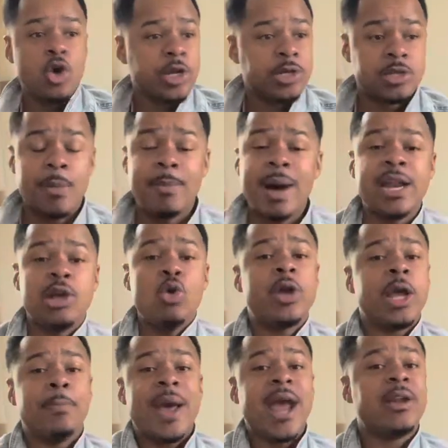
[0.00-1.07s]
somebody who
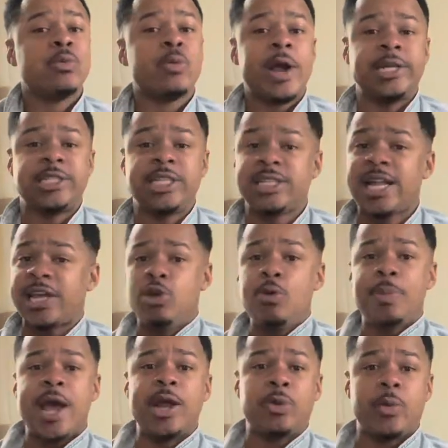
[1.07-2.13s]
can pay the rent just like you
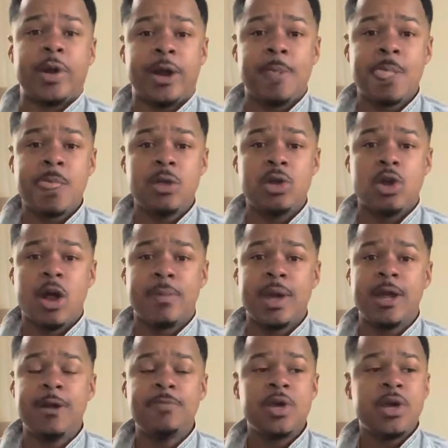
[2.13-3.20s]
pay the rent. You know what I
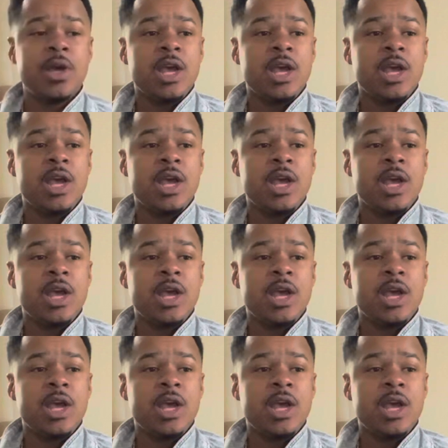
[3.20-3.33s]
mean?